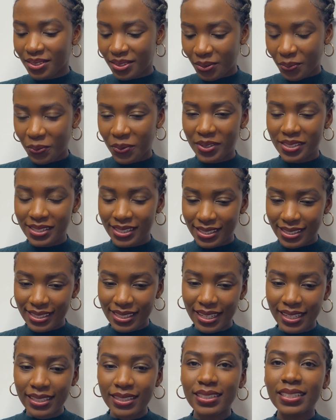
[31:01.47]
the person
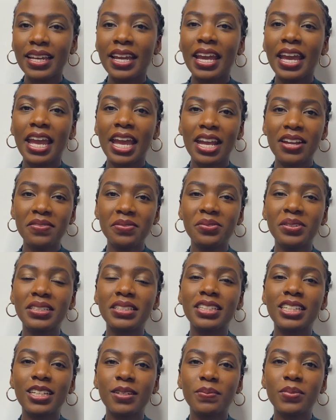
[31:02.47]
said, everyone
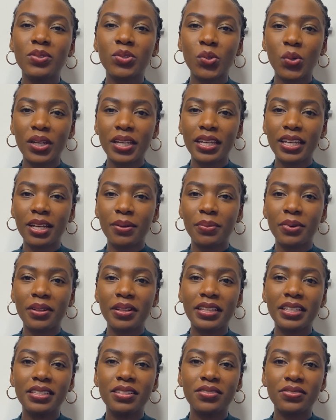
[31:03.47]
keeps talking about
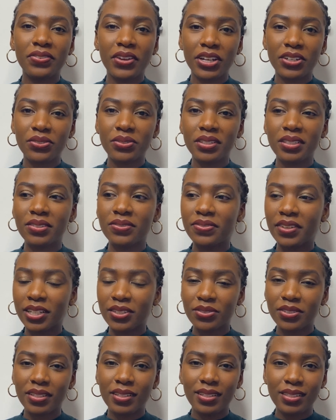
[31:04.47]
these factories,
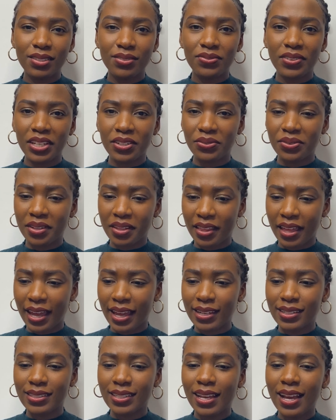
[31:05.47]
factory this, factory
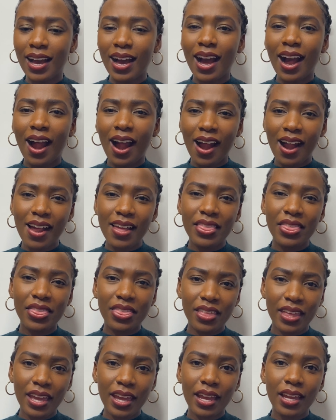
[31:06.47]
that. Are
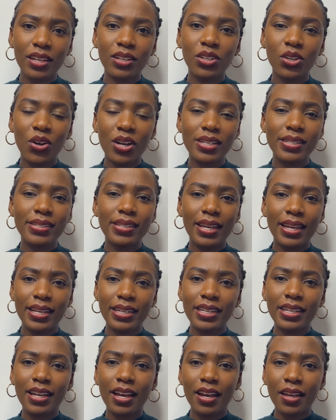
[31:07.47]
there not
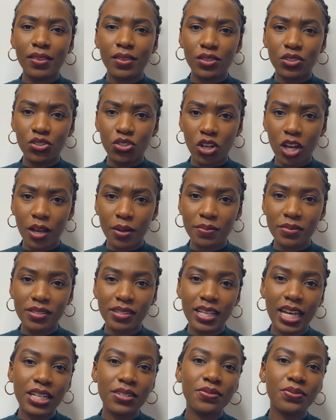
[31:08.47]
any other jobs
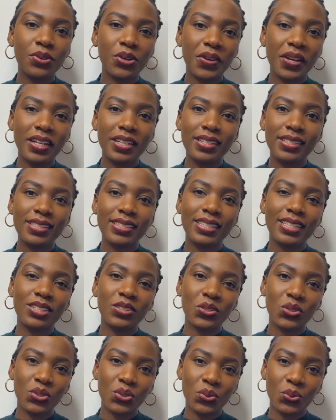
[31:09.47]
that foreigners
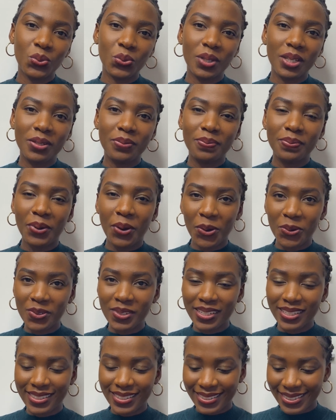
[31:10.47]
can do in
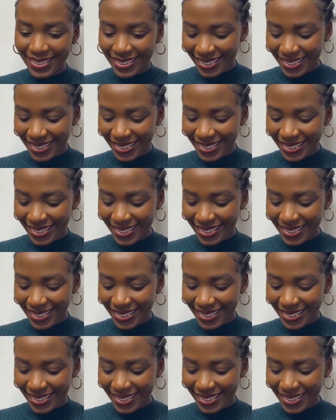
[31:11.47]
Poland?